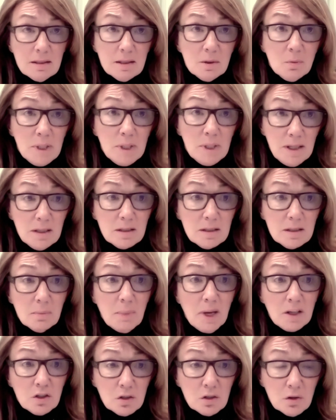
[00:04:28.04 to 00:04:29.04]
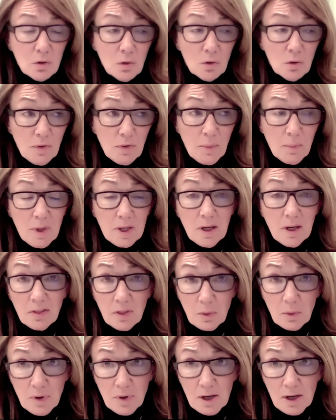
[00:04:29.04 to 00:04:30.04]
So we need to make sure from
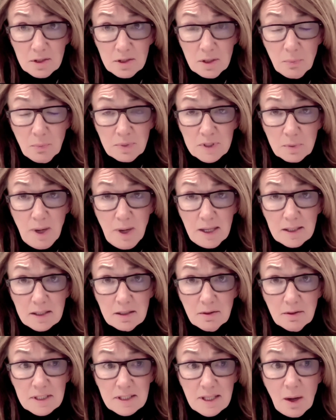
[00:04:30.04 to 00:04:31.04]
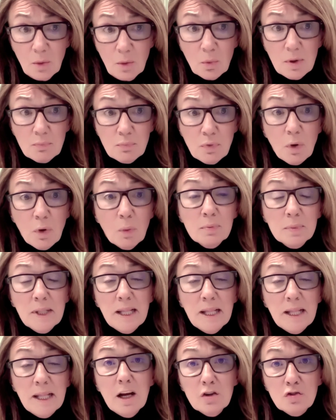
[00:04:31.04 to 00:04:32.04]
another priority perspective is that we're
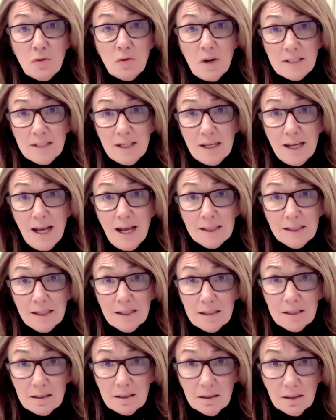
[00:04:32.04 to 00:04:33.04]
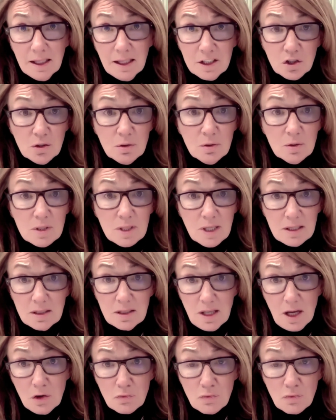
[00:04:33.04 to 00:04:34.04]
promptly addressing analytical issues
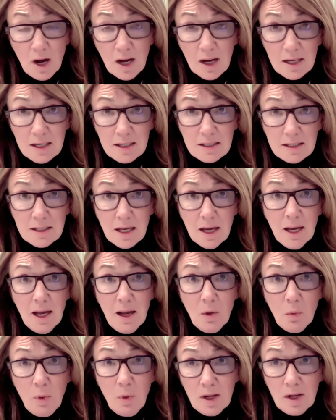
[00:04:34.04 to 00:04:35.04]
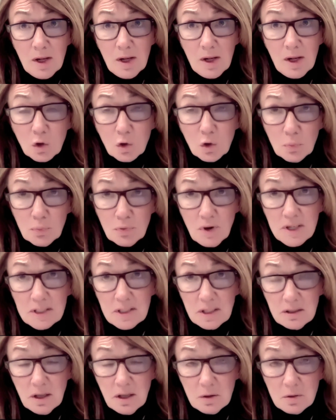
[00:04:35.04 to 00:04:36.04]
as they arise, whilst
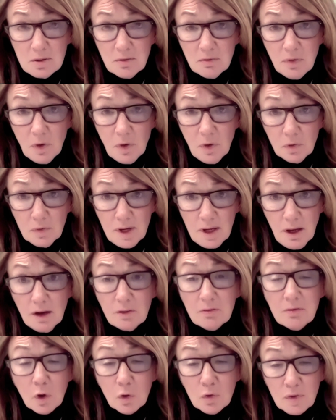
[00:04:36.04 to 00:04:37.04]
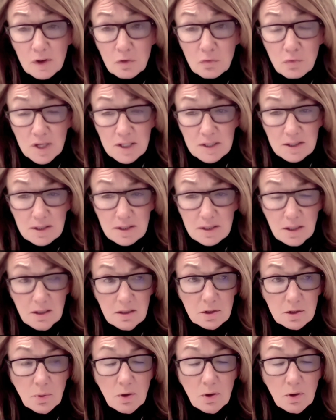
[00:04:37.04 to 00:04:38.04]
incorporating those evolving risks
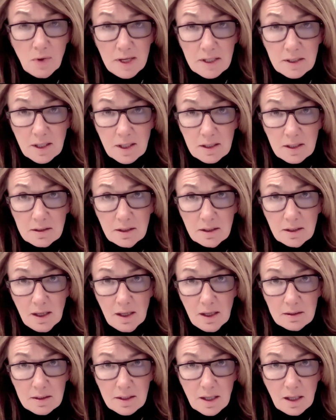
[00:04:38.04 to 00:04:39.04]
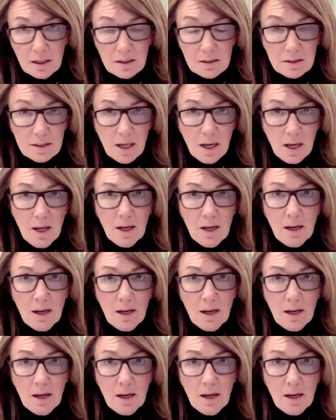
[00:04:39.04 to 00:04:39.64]
into our ratings and insights.